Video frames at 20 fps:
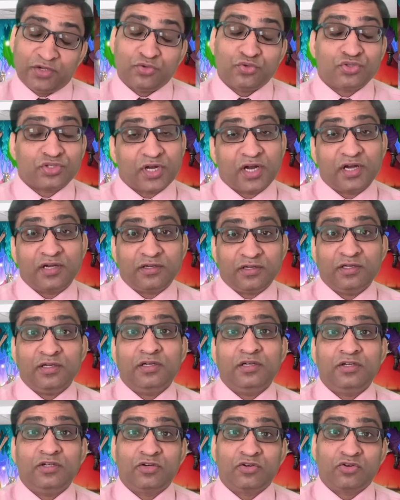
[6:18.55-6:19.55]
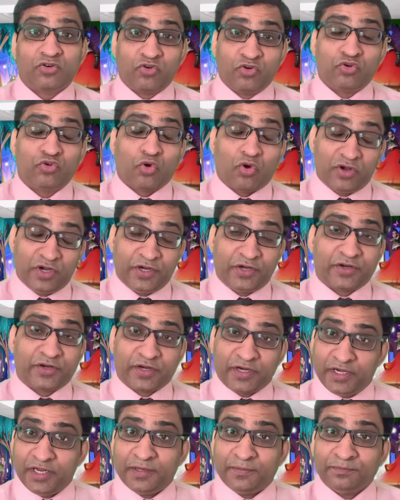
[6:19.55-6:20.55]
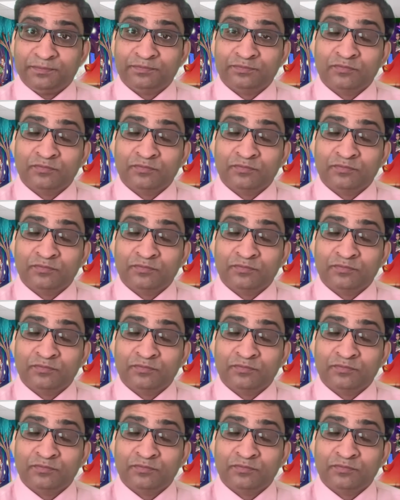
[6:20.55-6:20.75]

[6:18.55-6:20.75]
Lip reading: start a toilet training.